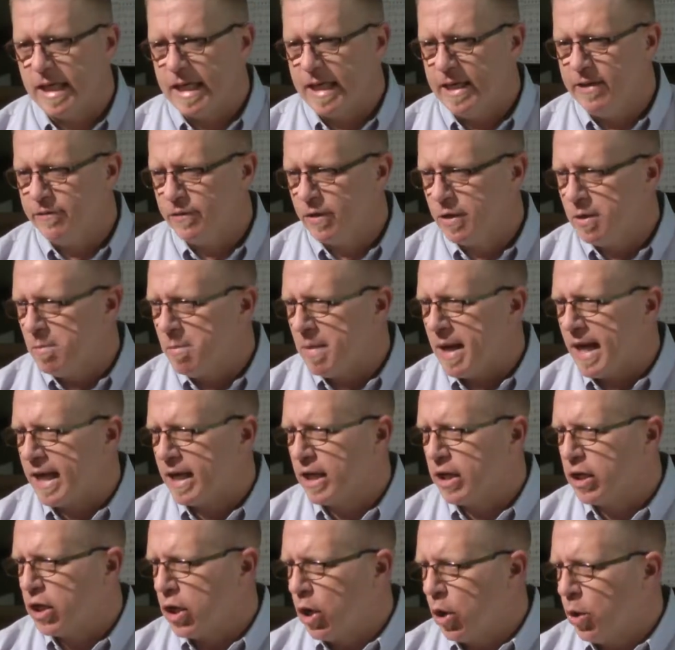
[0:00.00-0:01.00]
even by
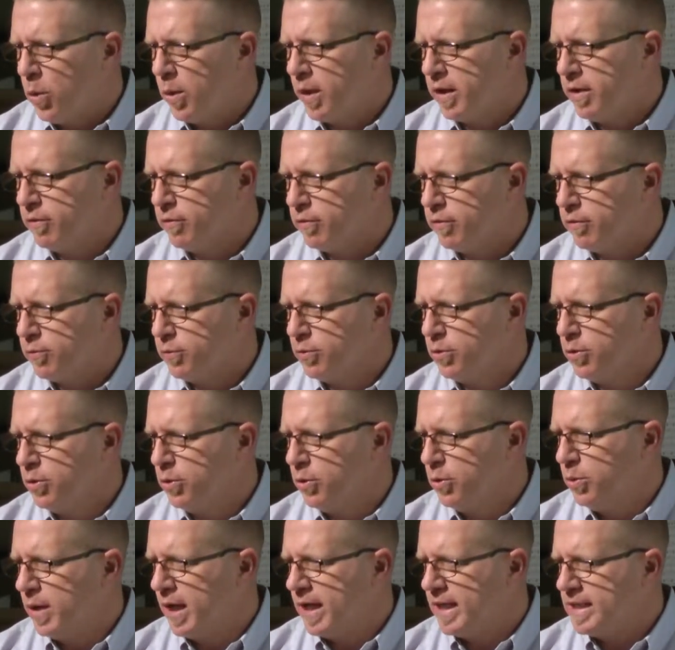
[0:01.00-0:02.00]
going
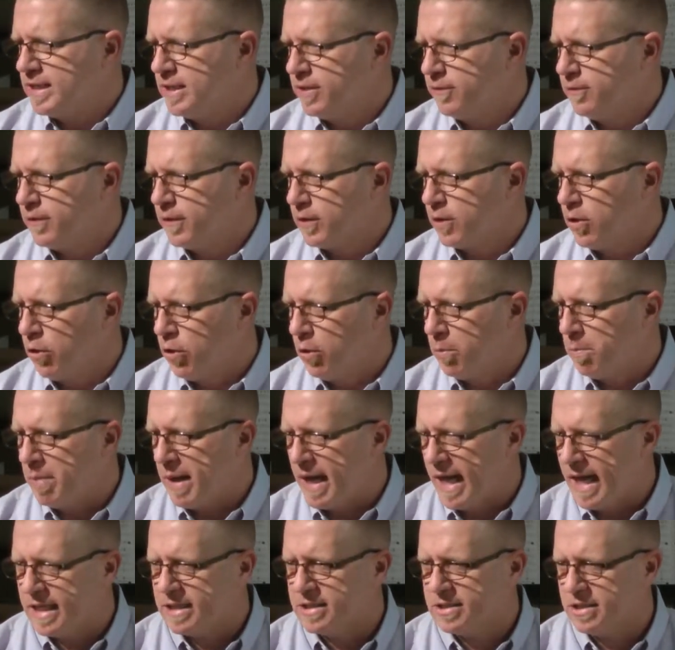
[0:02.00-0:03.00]
through a difficult
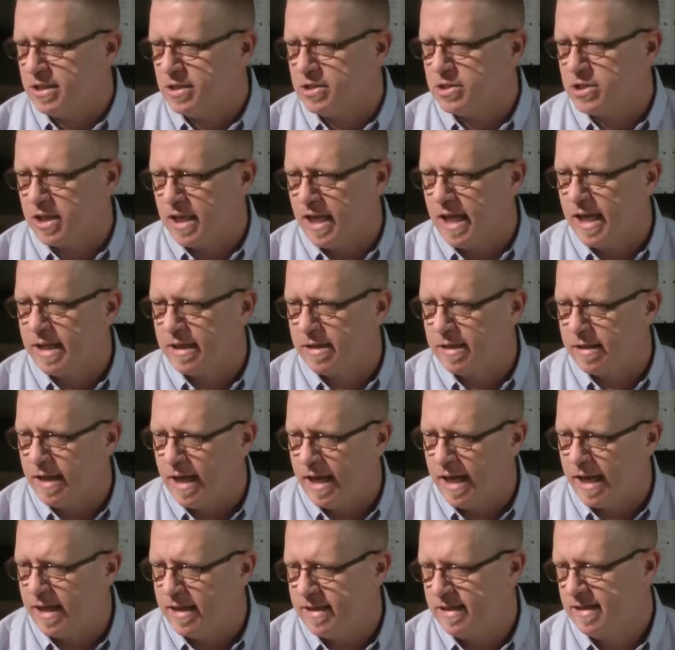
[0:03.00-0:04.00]
passage like
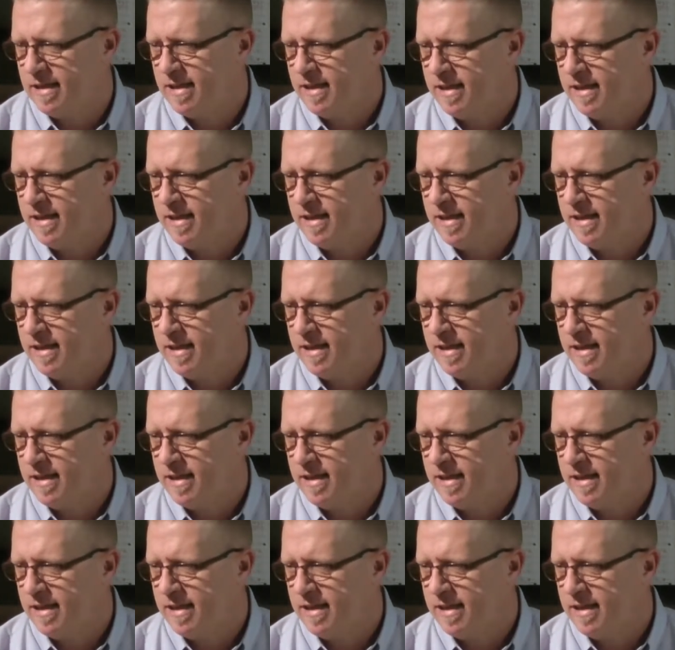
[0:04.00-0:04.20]
that,